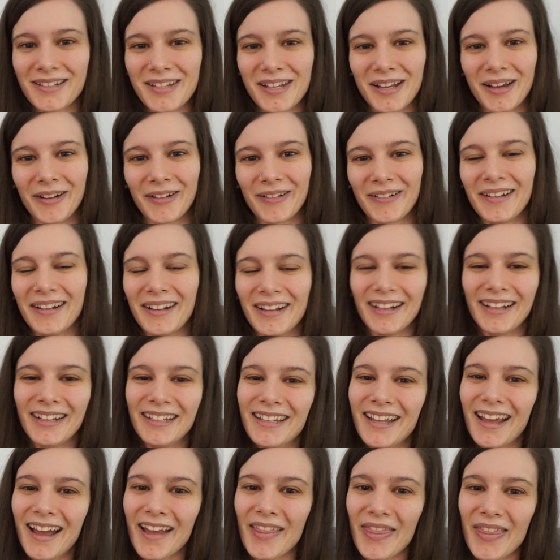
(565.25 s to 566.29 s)
So
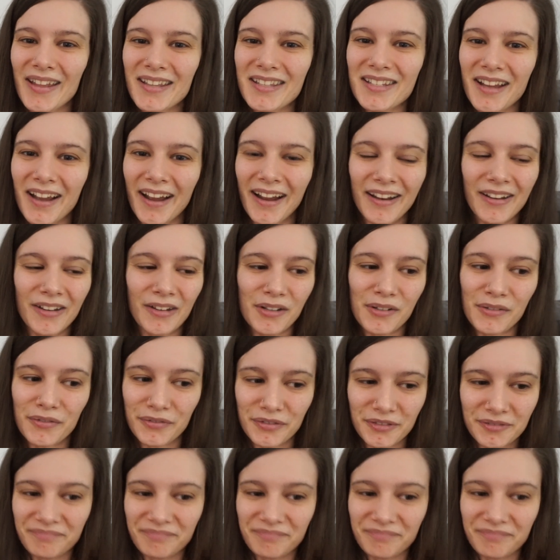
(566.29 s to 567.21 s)
yeah, that's kind of